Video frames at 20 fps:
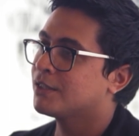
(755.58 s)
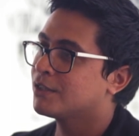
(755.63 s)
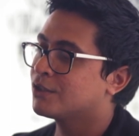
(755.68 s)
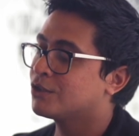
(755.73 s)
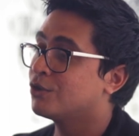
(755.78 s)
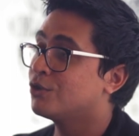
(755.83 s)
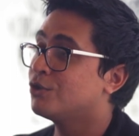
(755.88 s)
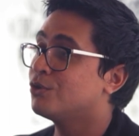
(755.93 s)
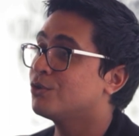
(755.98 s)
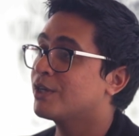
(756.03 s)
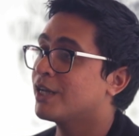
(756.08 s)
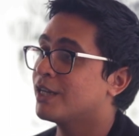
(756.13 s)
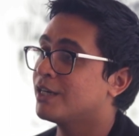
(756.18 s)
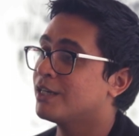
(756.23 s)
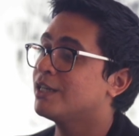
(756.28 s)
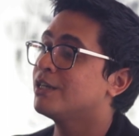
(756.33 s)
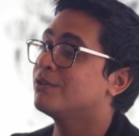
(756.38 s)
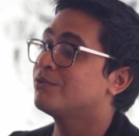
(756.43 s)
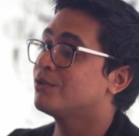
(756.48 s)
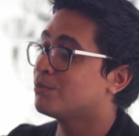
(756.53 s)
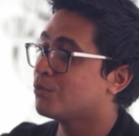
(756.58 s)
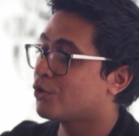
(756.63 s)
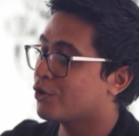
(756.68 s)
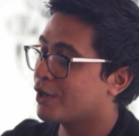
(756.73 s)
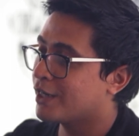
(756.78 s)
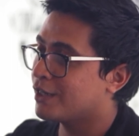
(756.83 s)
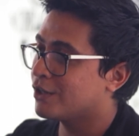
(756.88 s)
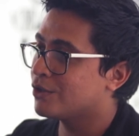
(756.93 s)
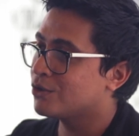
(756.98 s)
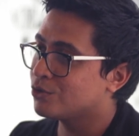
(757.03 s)
So you can give the more
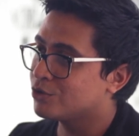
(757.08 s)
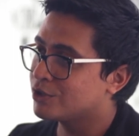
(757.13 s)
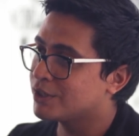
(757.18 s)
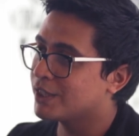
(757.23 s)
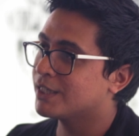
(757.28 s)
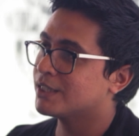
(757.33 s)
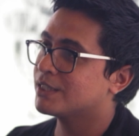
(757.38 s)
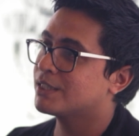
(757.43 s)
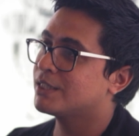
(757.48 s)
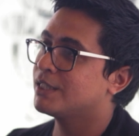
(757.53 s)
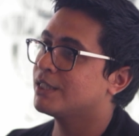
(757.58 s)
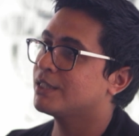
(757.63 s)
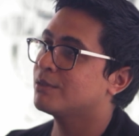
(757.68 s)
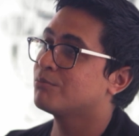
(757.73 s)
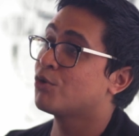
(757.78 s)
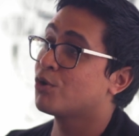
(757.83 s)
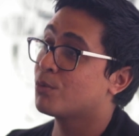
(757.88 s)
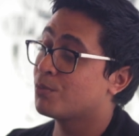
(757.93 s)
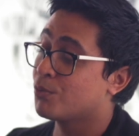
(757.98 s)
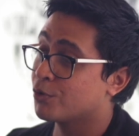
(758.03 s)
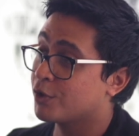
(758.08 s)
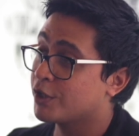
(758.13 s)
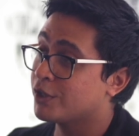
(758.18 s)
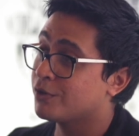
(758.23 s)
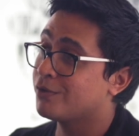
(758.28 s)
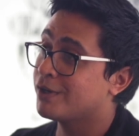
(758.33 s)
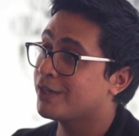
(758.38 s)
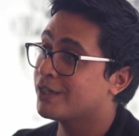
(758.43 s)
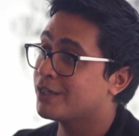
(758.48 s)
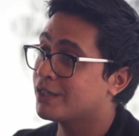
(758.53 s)
enthusiastic, more
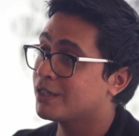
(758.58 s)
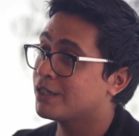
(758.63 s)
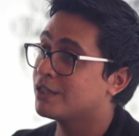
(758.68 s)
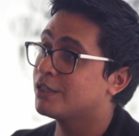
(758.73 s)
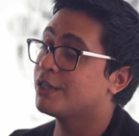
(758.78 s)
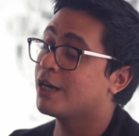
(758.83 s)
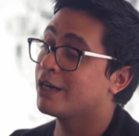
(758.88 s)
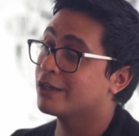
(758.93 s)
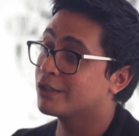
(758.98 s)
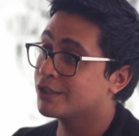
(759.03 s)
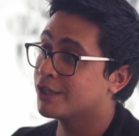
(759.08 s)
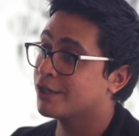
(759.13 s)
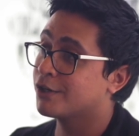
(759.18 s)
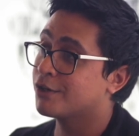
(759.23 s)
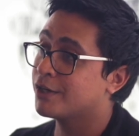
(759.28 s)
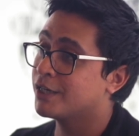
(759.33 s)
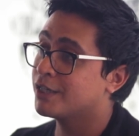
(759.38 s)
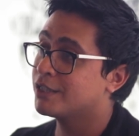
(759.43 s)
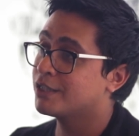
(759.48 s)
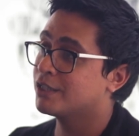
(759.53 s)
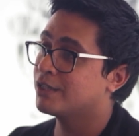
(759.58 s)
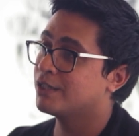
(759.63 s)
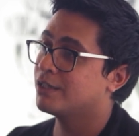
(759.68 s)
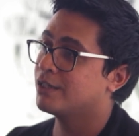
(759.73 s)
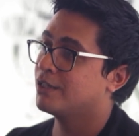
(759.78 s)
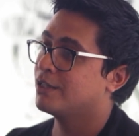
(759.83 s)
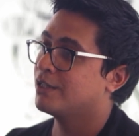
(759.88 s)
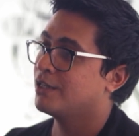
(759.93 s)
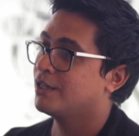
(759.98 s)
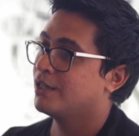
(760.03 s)
motivated young generation
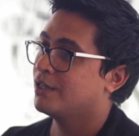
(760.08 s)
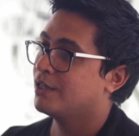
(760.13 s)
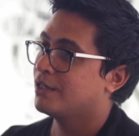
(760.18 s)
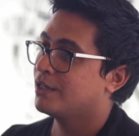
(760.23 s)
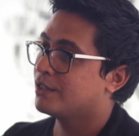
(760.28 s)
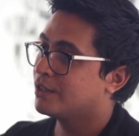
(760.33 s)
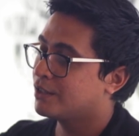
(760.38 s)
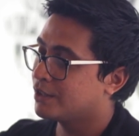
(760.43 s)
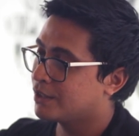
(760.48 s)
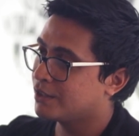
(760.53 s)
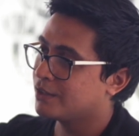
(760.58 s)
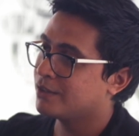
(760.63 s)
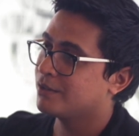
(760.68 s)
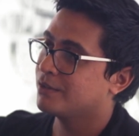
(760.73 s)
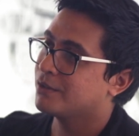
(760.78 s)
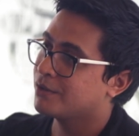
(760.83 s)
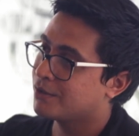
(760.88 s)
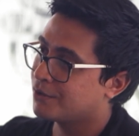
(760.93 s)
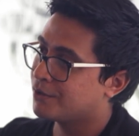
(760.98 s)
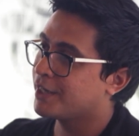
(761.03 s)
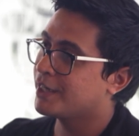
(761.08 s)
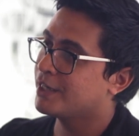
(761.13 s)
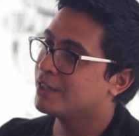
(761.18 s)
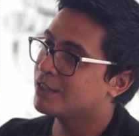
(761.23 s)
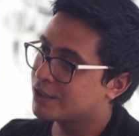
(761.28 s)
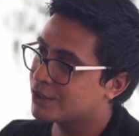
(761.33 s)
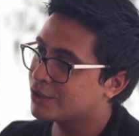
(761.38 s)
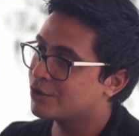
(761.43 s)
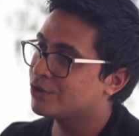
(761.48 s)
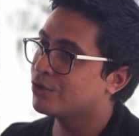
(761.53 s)
the
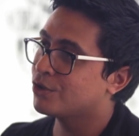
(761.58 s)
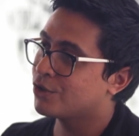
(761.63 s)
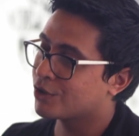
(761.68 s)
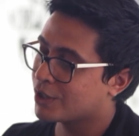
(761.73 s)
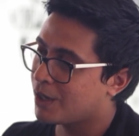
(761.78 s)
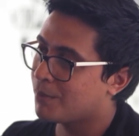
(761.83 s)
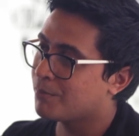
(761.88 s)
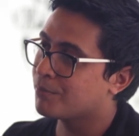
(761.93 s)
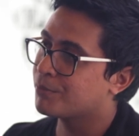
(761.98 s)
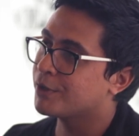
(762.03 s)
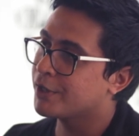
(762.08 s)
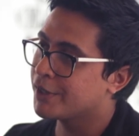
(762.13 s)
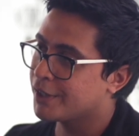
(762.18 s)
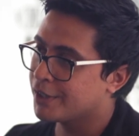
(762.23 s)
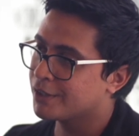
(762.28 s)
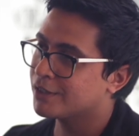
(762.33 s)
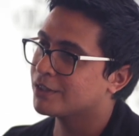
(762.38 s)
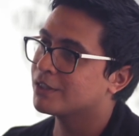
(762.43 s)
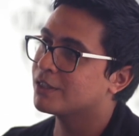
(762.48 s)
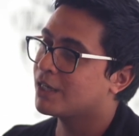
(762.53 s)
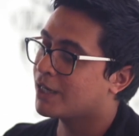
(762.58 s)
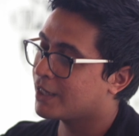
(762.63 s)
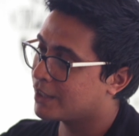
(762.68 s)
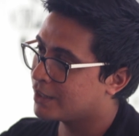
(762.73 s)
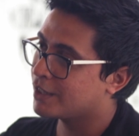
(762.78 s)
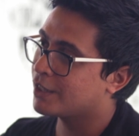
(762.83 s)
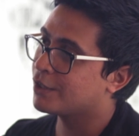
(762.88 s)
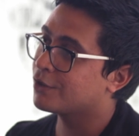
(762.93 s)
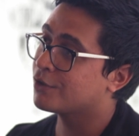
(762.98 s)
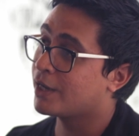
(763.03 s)
reins to your company
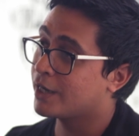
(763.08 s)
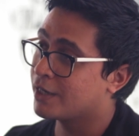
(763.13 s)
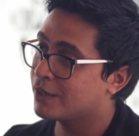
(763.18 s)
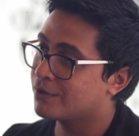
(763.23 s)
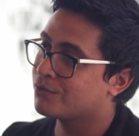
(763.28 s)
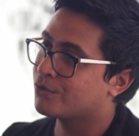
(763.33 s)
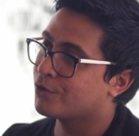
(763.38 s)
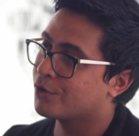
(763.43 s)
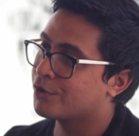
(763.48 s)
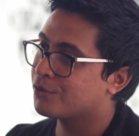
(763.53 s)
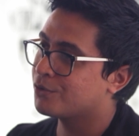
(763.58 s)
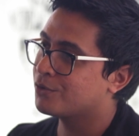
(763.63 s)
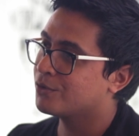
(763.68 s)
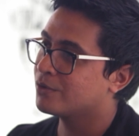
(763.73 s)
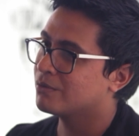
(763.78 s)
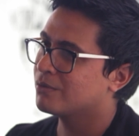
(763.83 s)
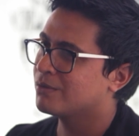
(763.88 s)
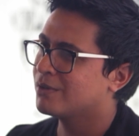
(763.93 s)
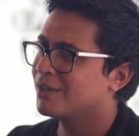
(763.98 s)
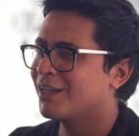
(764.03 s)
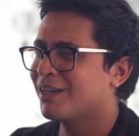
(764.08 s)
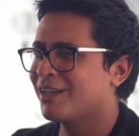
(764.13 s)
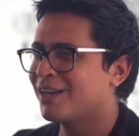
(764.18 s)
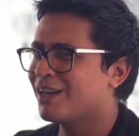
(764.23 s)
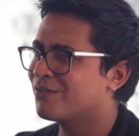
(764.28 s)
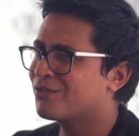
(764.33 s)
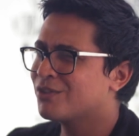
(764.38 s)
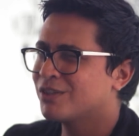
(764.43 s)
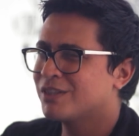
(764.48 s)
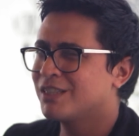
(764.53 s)
and they'll run it for you. And
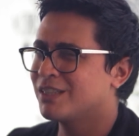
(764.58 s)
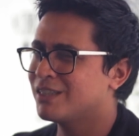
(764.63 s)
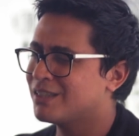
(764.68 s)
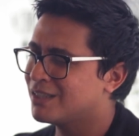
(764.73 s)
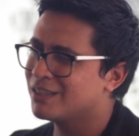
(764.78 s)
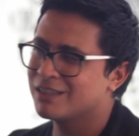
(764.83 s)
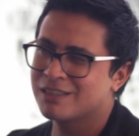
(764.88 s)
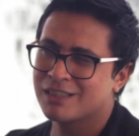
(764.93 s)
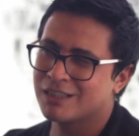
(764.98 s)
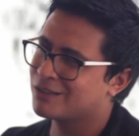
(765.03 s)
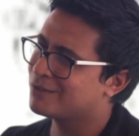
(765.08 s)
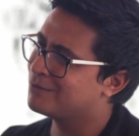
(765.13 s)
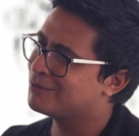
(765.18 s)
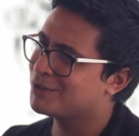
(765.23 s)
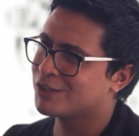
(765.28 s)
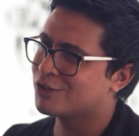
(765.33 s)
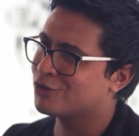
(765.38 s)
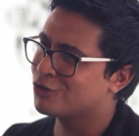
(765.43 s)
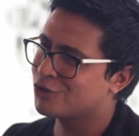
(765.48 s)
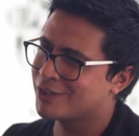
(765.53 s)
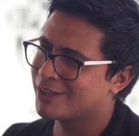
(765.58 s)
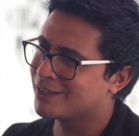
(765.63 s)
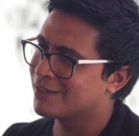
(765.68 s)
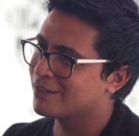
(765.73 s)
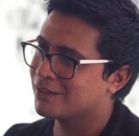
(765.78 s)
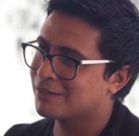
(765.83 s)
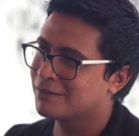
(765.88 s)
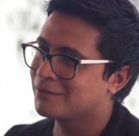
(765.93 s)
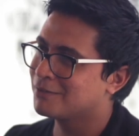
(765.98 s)
after 60, he said, just to chill.